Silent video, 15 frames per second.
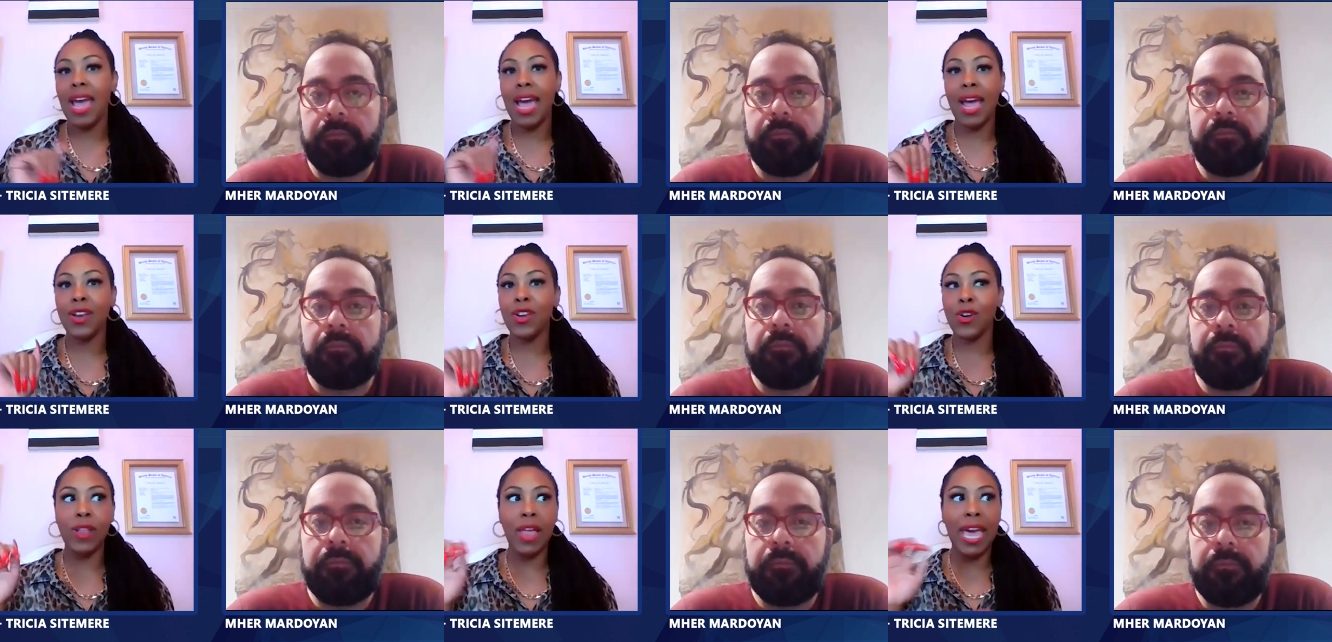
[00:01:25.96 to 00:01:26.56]

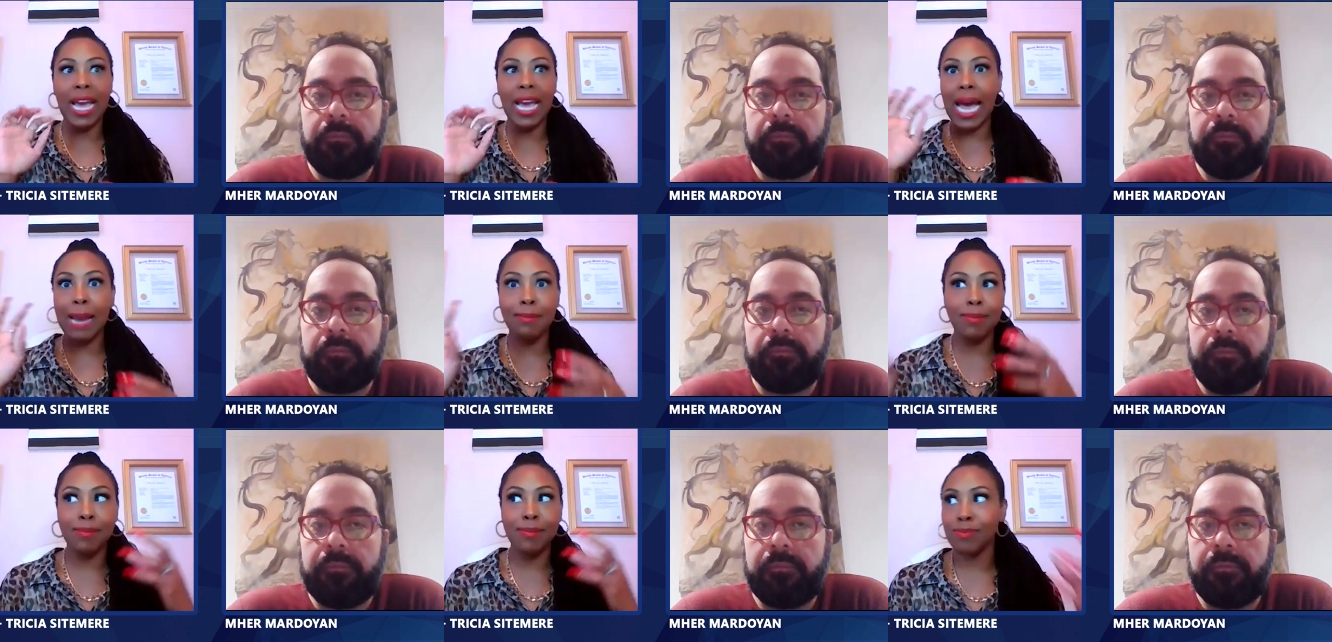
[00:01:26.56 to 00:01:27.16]
Speaker 1: and you're like,
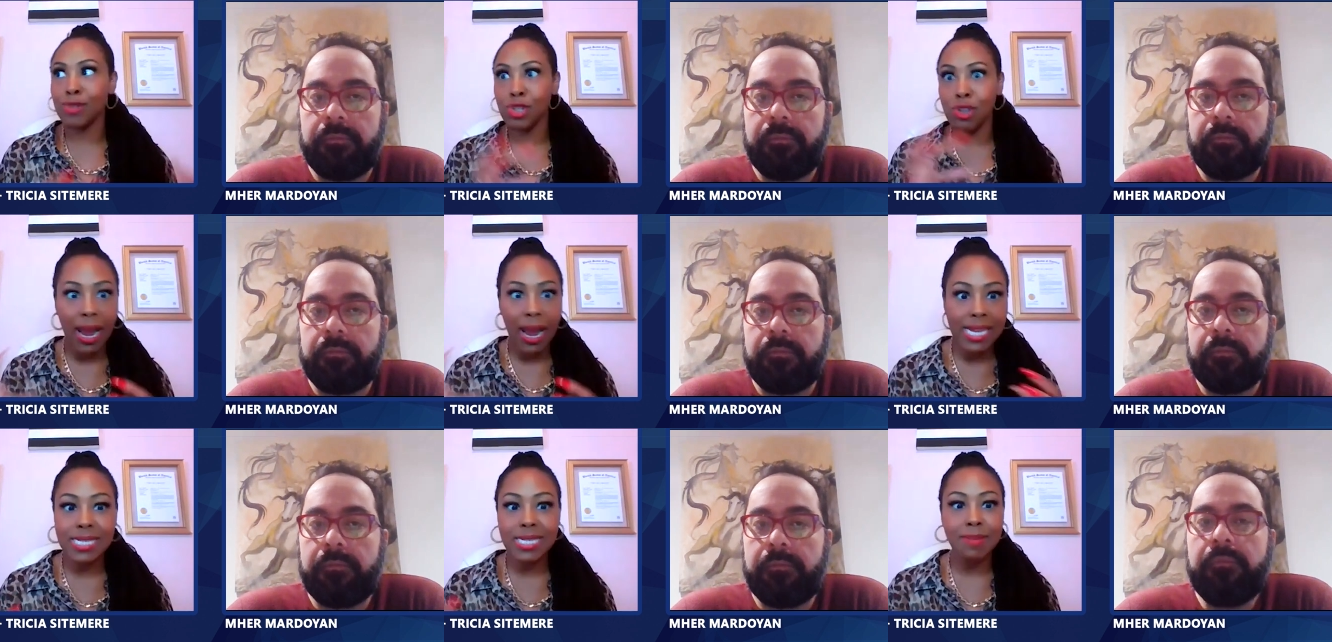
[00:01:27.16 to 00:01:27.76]
I'm
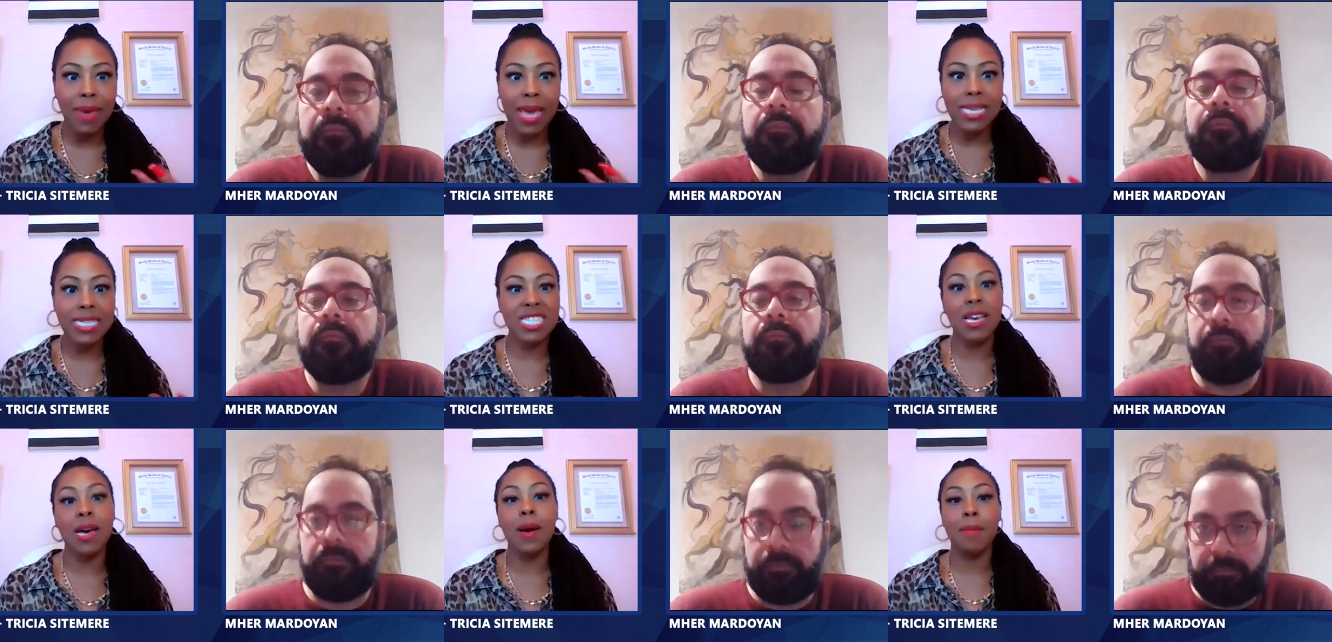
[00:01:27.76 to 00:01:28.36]
trying to make
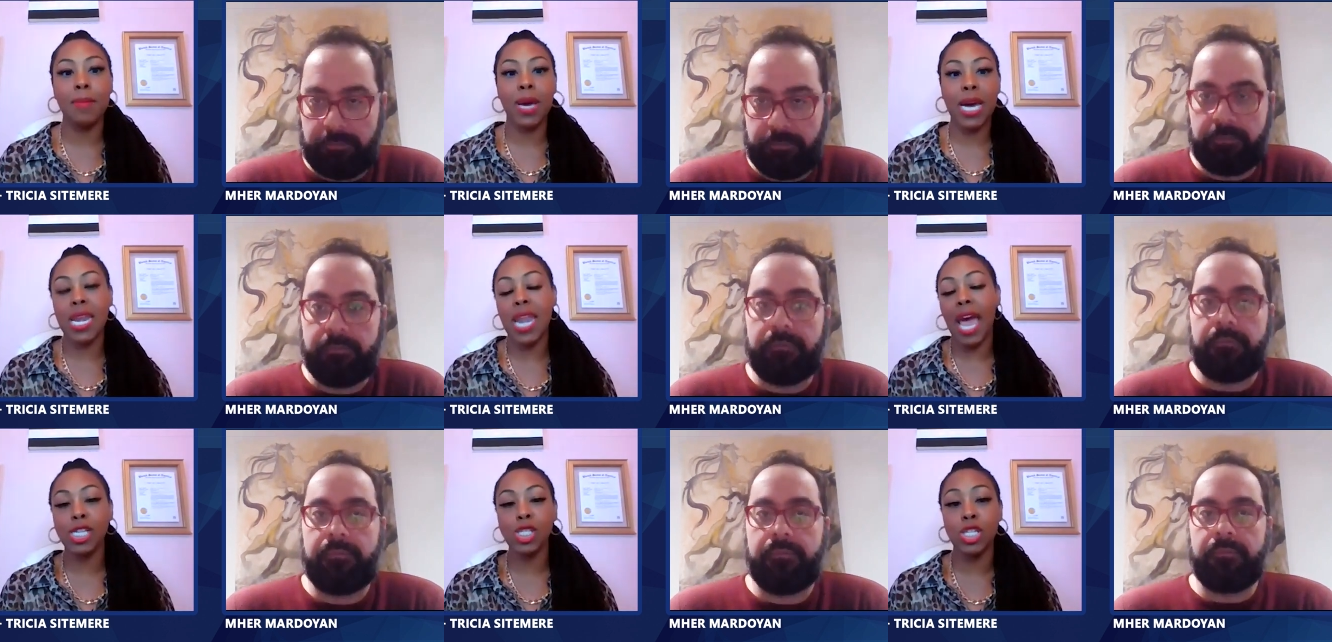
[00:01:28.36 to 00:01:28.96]
some
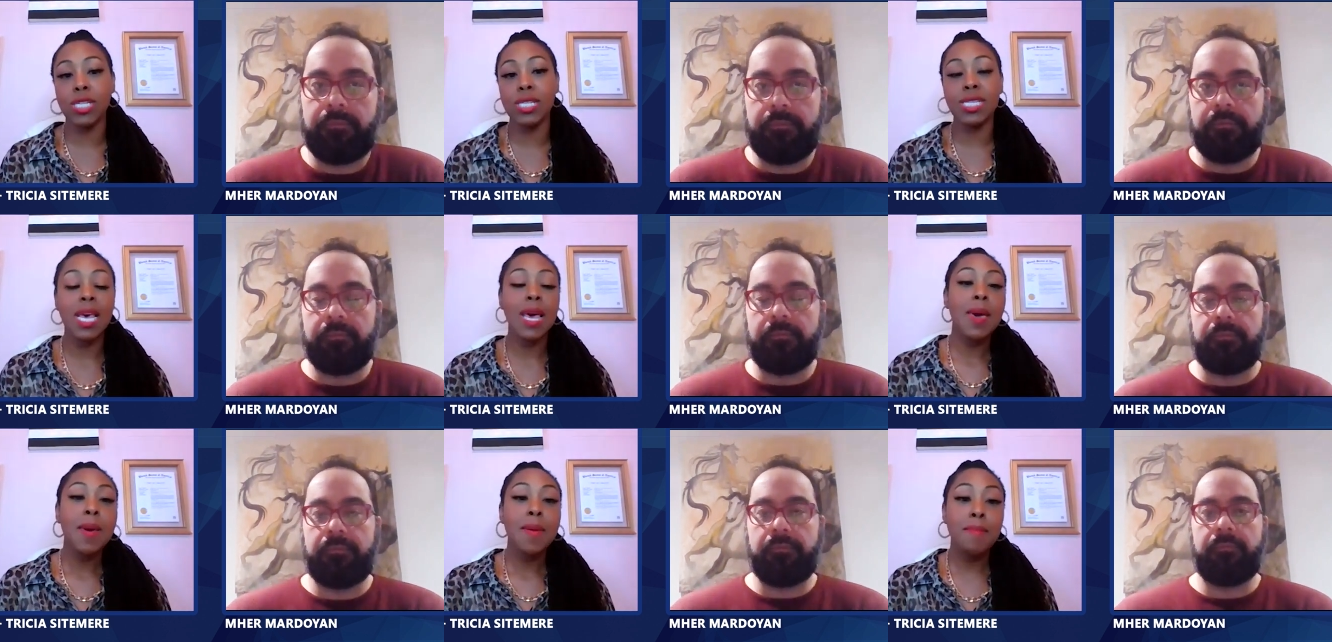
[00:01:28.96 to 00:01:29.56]
connections.
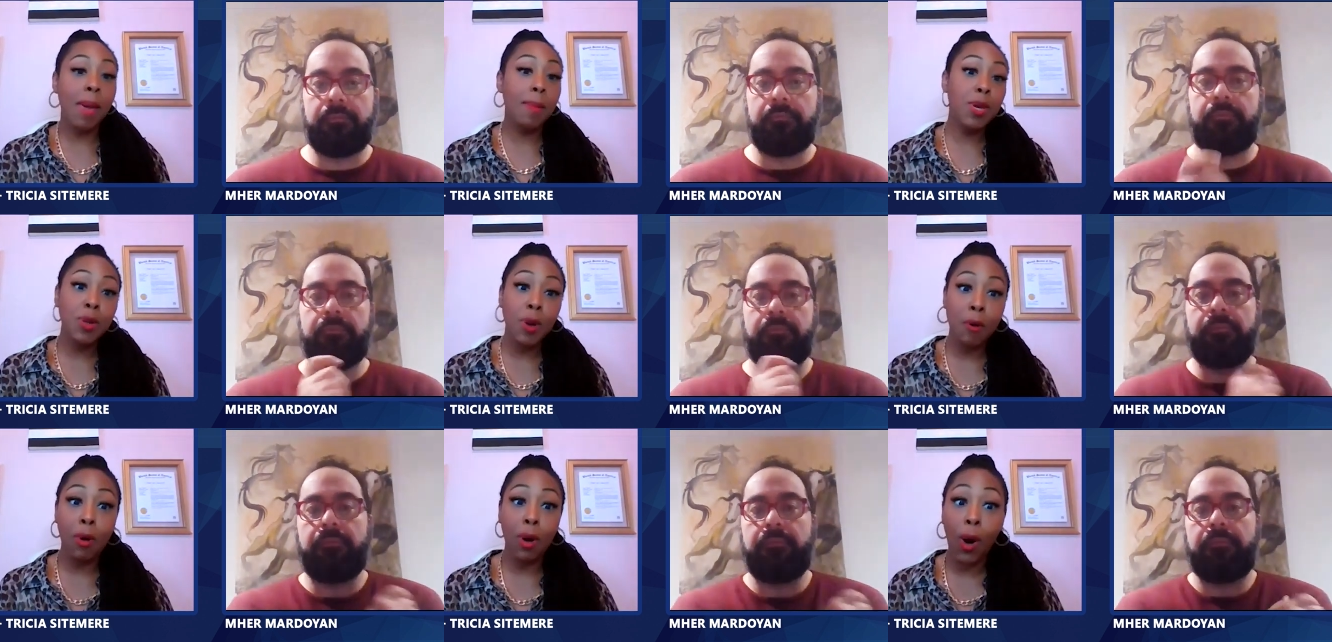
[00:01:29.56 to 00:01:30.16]
Maybe you
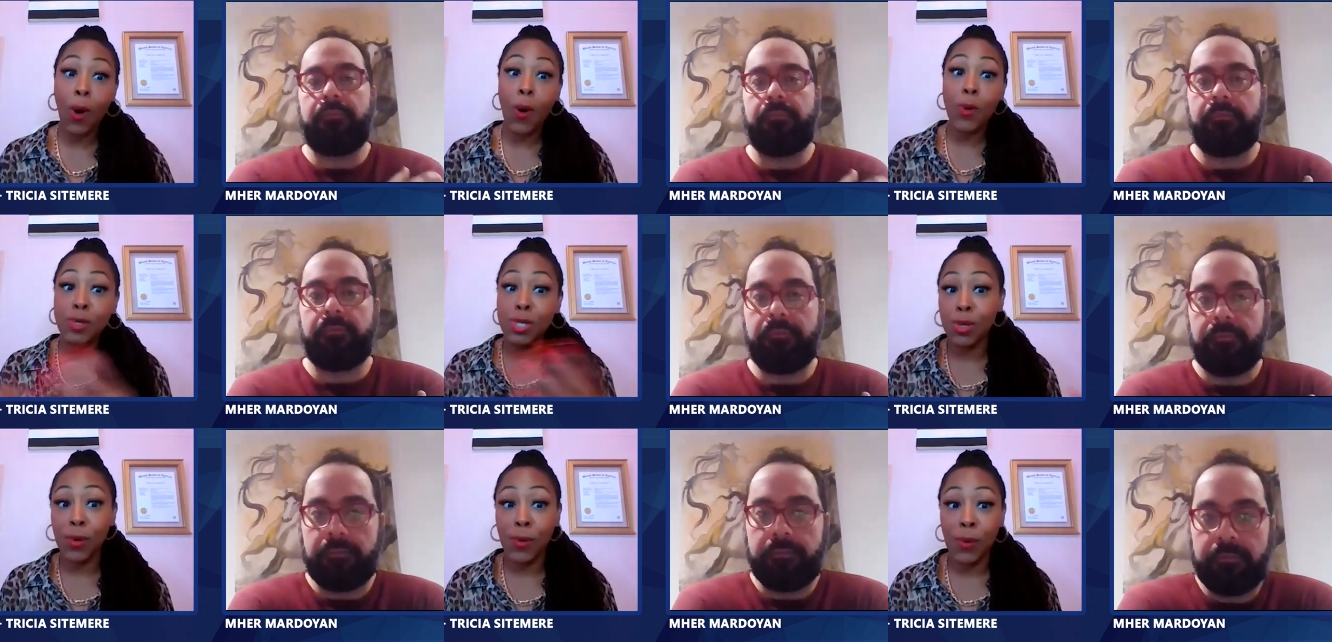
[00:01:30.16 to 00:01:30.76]
don't go
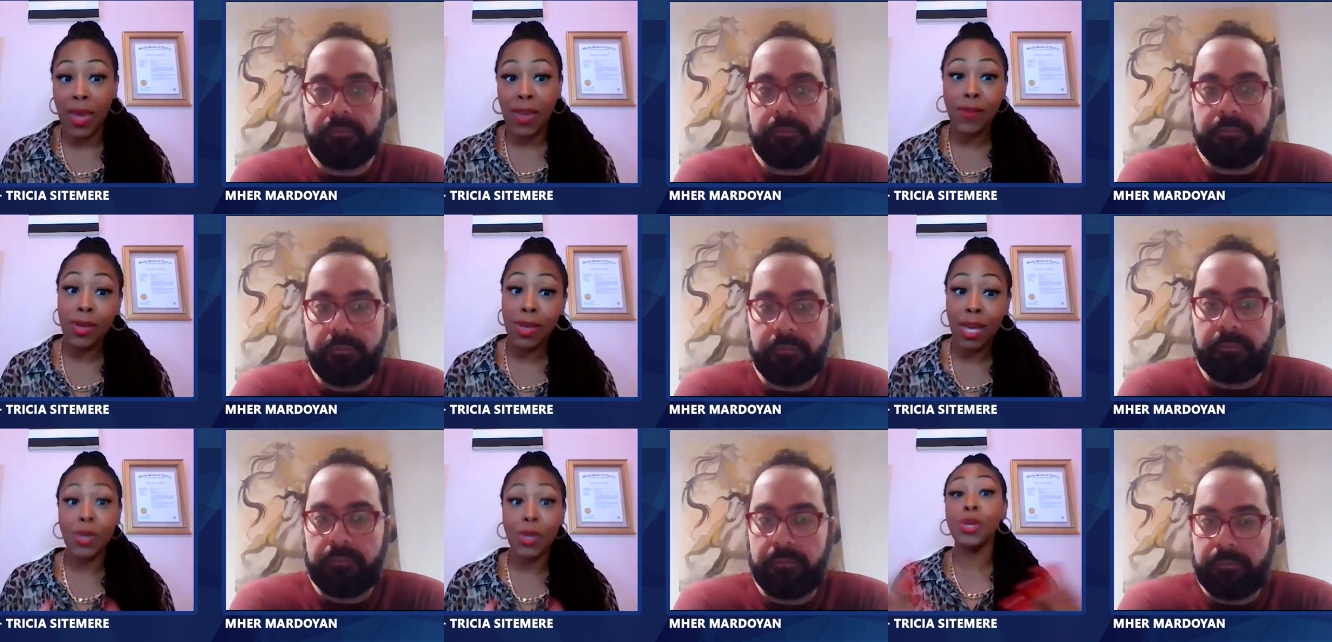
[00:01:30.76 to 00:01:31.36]
to a,
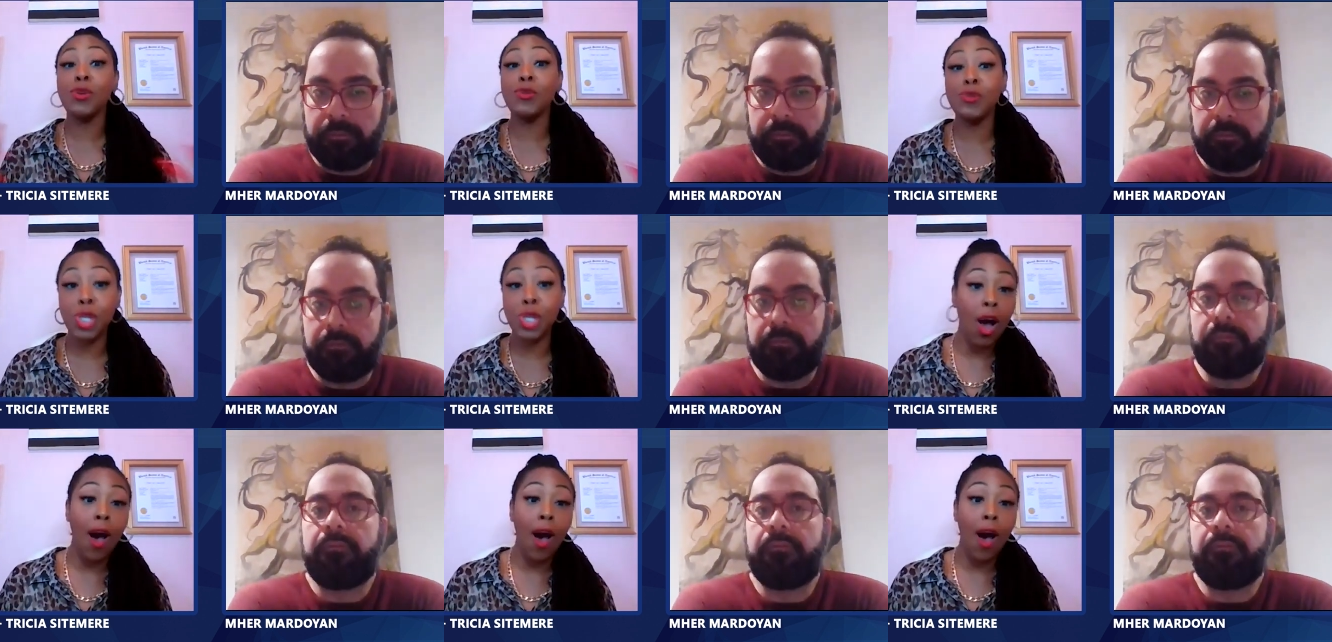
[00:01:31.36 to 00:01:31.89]
a huge